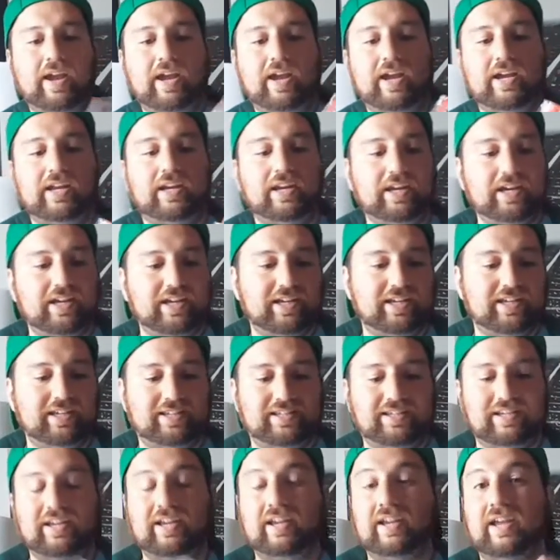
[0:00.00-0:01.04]
It
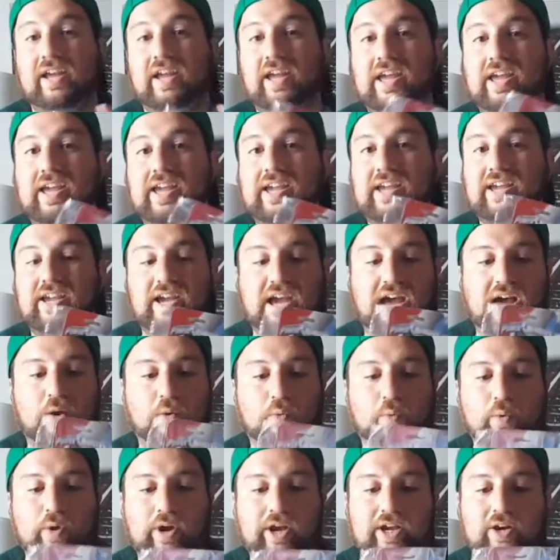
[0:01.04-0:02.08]
is a
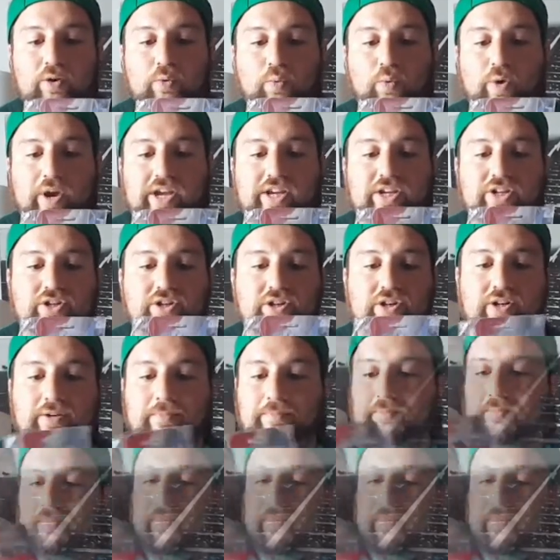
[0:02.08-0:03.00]
Red Ranger.